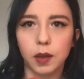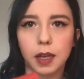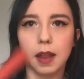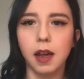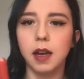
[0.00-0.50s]

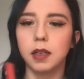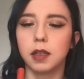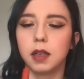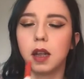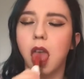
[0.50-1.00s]
Like
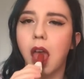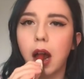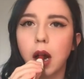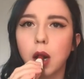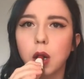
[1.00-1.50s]
that.
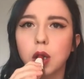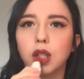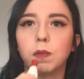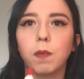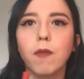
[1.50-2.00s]

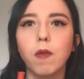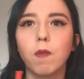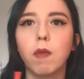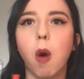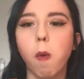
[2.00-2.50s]

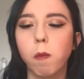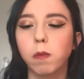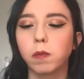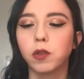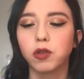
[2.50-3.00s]
Oh,
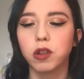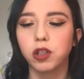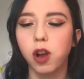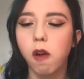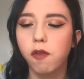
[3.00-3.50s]
it's really
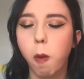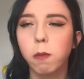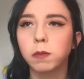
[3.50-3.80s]
soft.